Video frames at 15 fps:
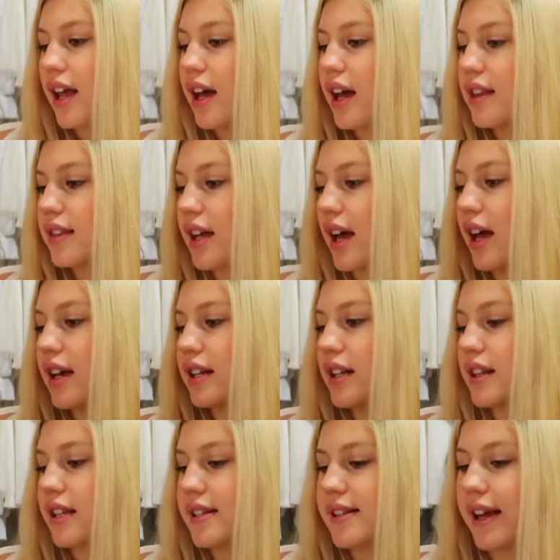and then
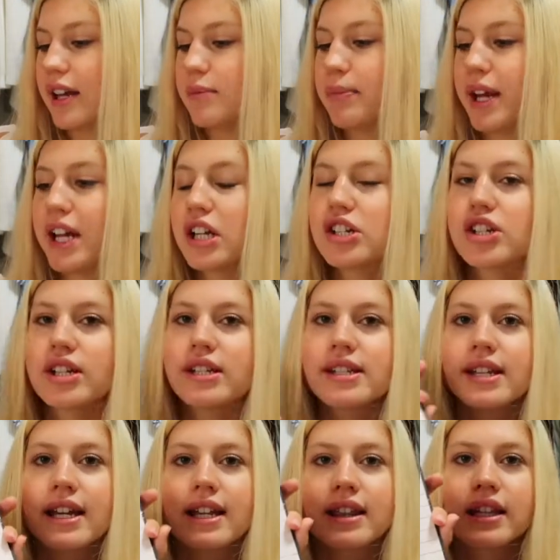the second page is
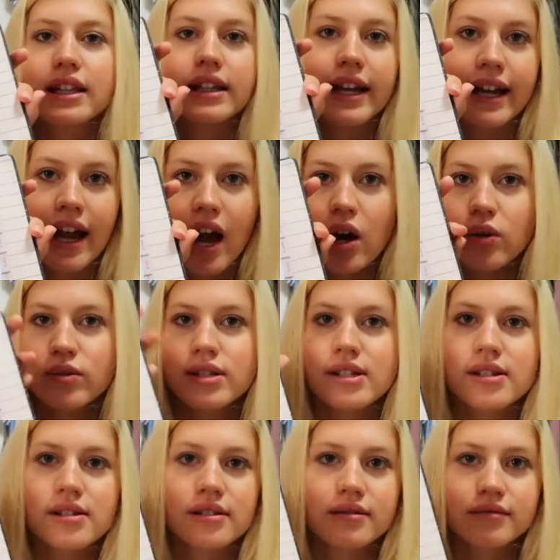the
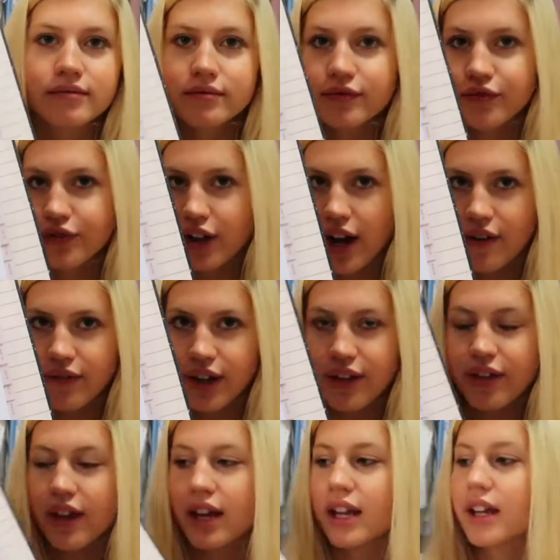layouts for
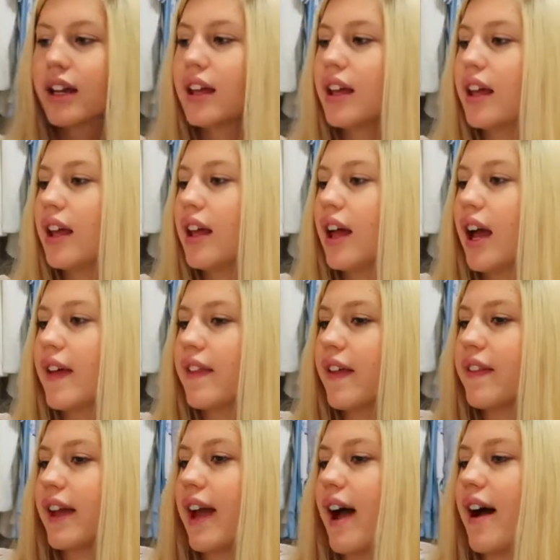everything, and
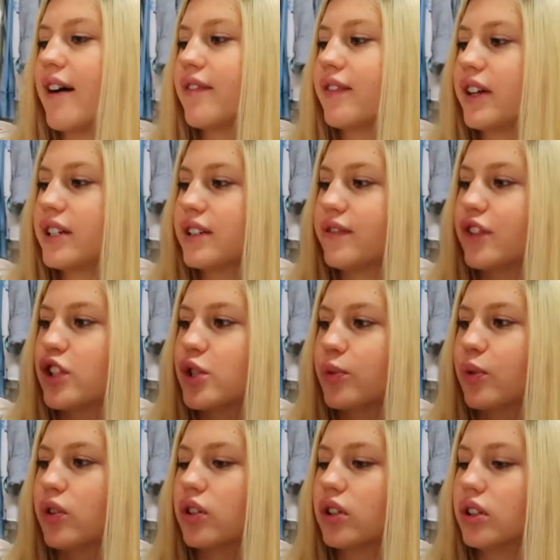then they have
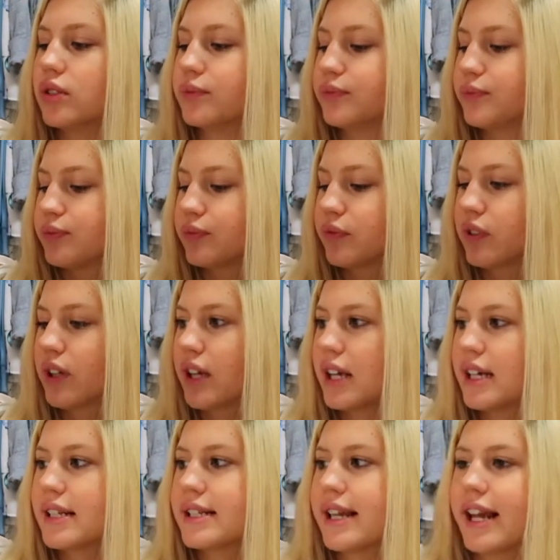individual
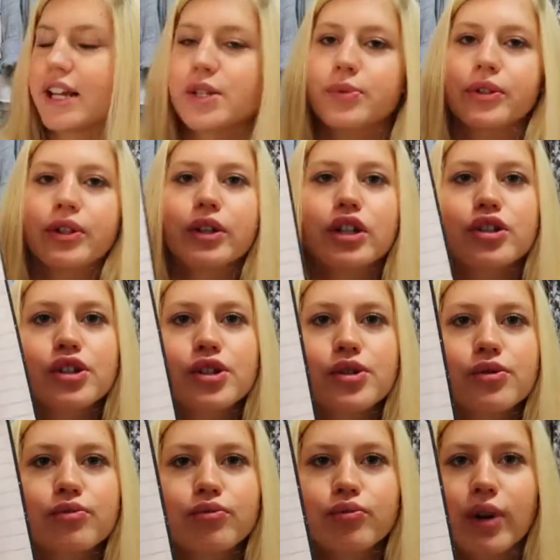days where you can
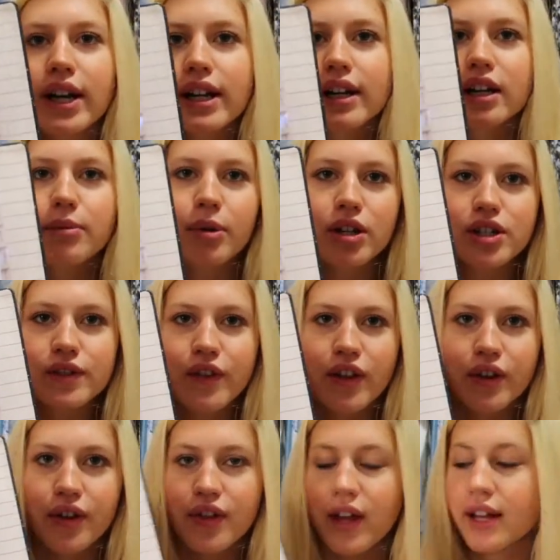just write in a bunch of
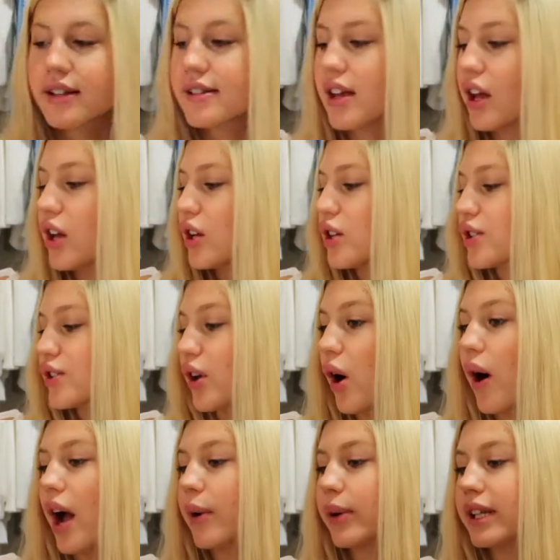other things.
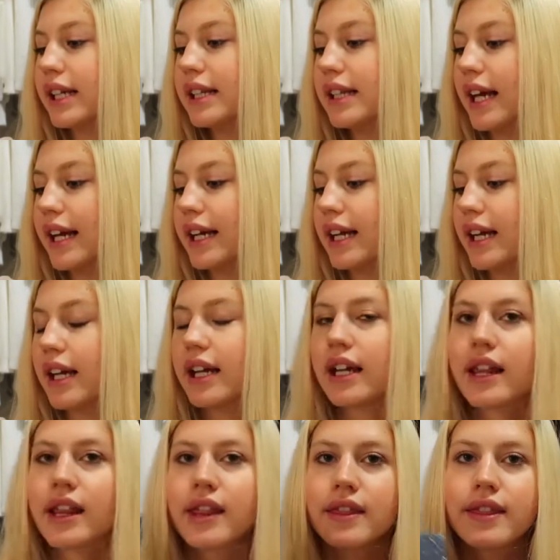So I really like
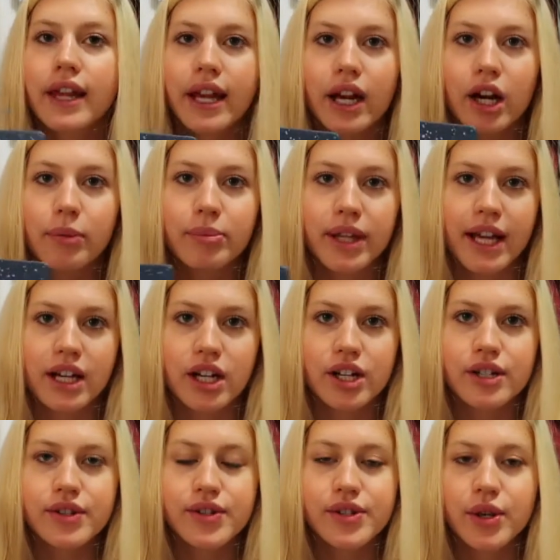their
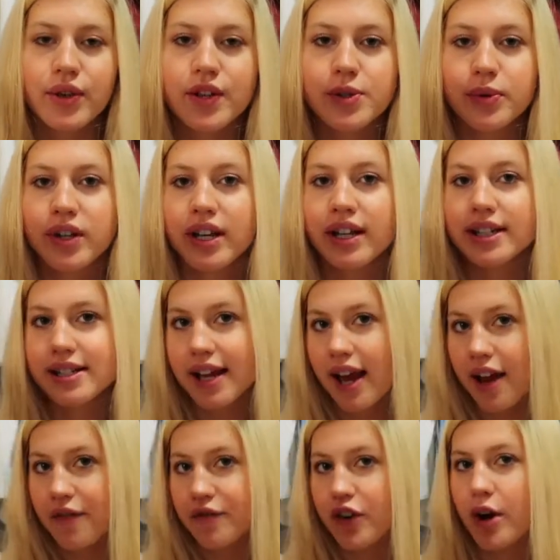planners. So this one is
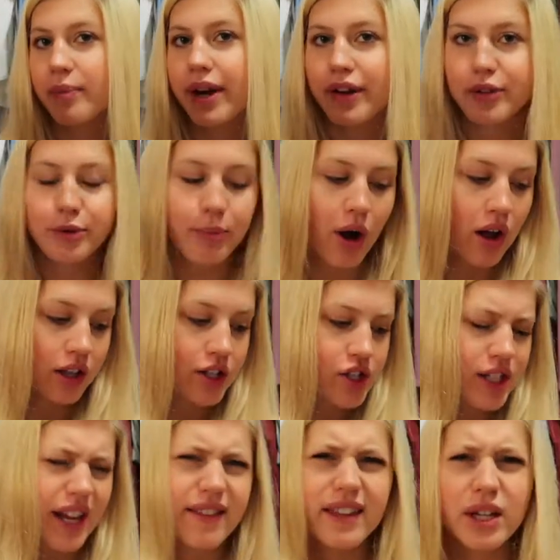again from
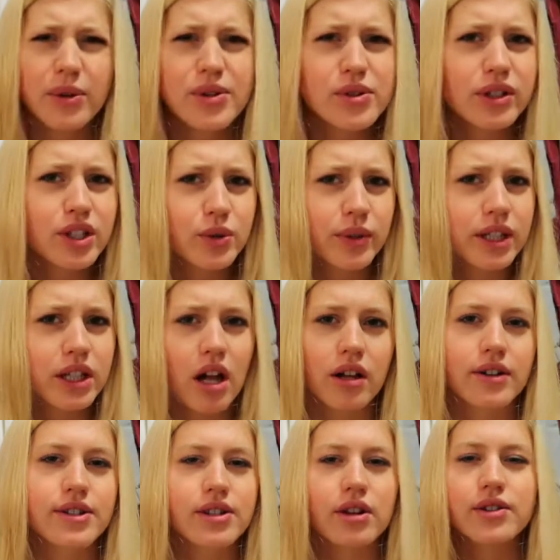Anthropologie. I think it was only
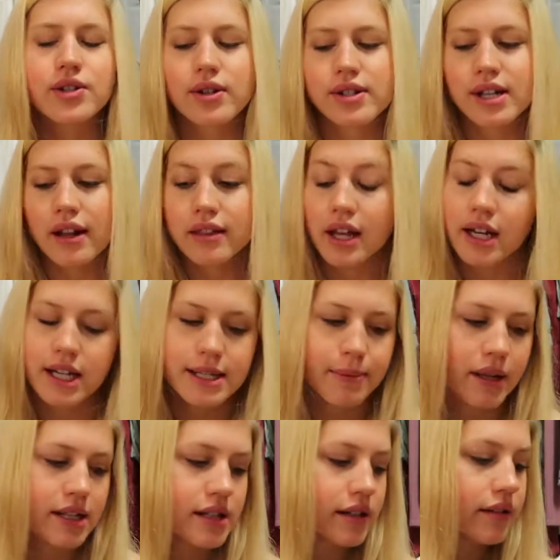$20 though, so it's not that
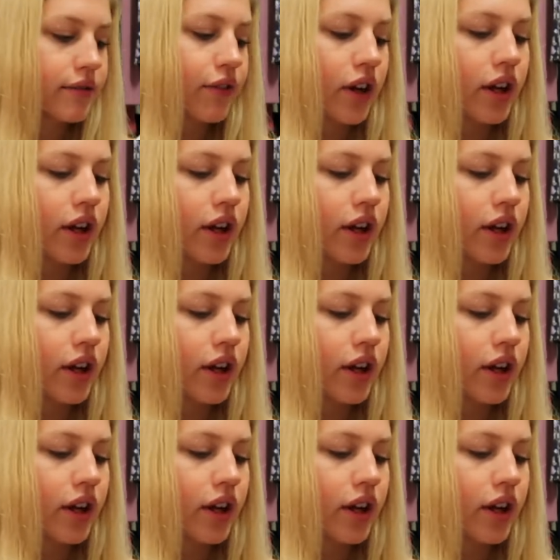expensive.